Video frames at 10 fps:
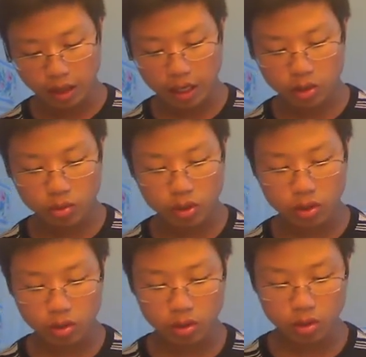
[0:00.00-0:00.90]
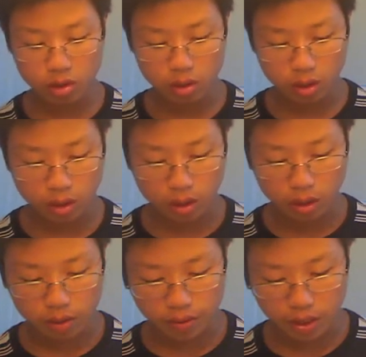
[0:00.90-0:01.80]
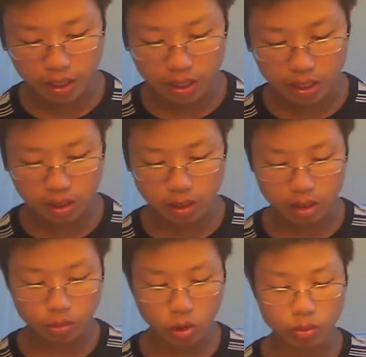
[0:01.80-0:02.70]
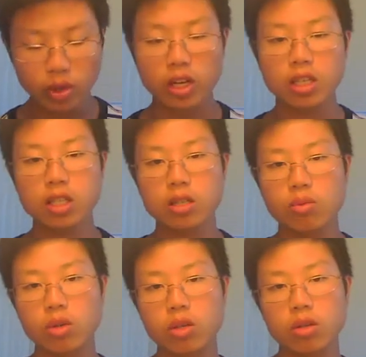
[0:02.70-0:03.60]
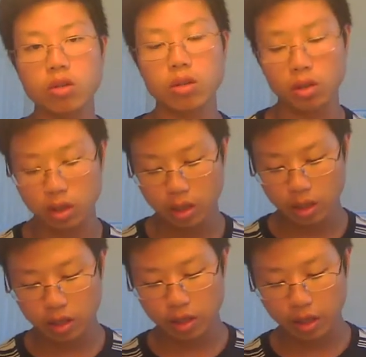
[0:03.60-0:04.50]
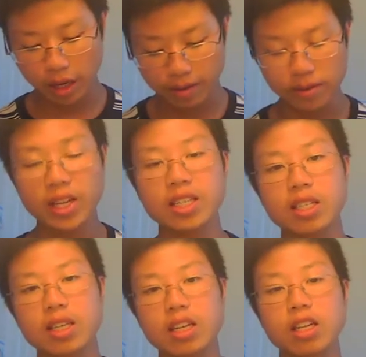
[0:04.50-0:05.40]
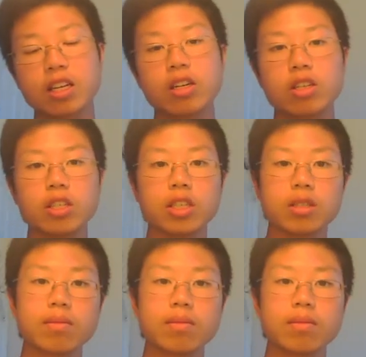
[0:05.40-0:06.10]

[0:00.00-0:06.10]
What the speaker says: As a result, these small blocks will have less kinetic energy.